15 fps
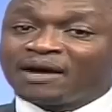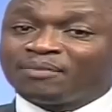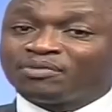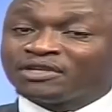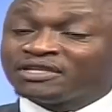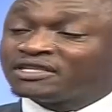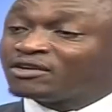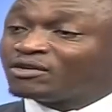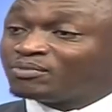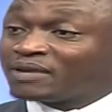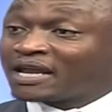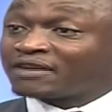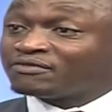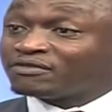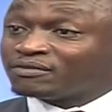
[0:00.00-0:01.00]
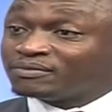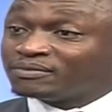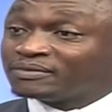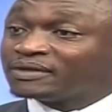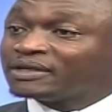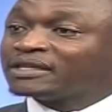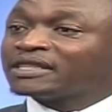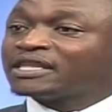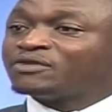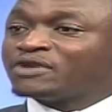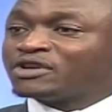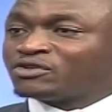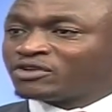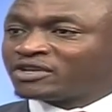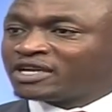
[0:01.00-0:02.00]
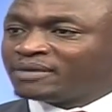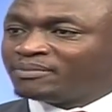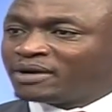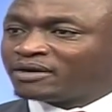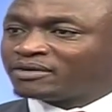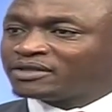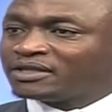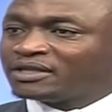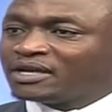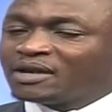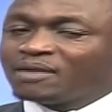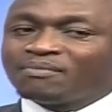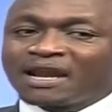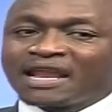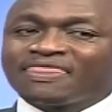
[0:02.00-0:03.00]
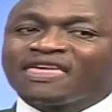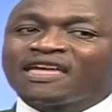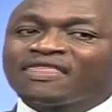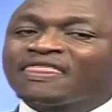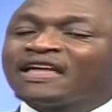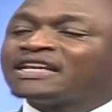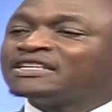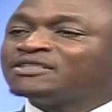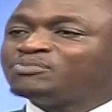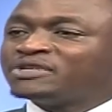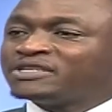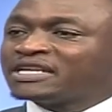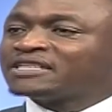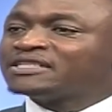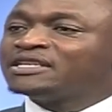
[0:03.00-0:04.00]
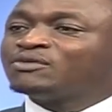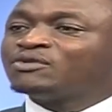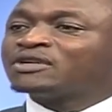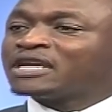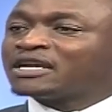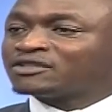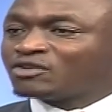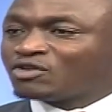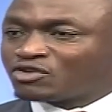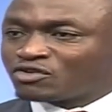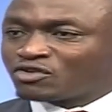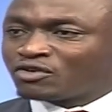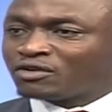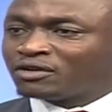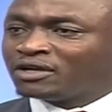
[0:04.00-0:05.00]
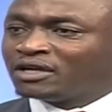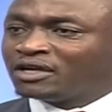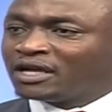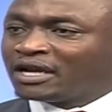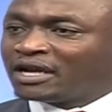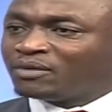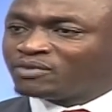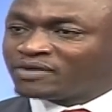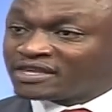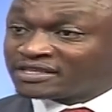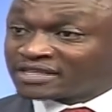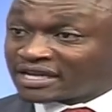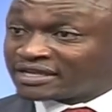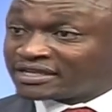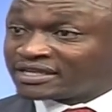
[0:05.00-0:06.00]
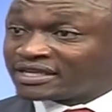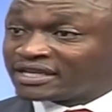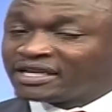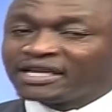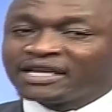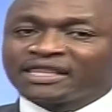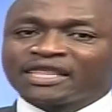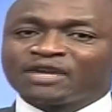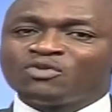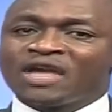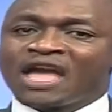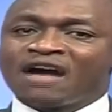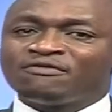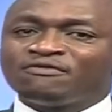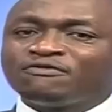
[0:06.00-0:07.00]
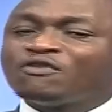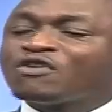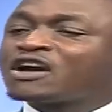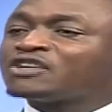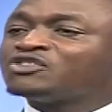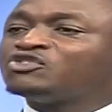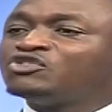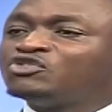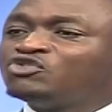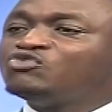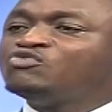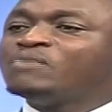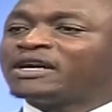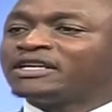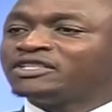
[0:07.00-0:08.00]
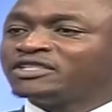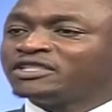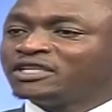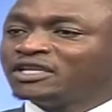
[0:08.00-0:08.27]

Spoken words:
political platform that we are talking about. But I think that is precisely what has gone wrong with this country, that we have focused too much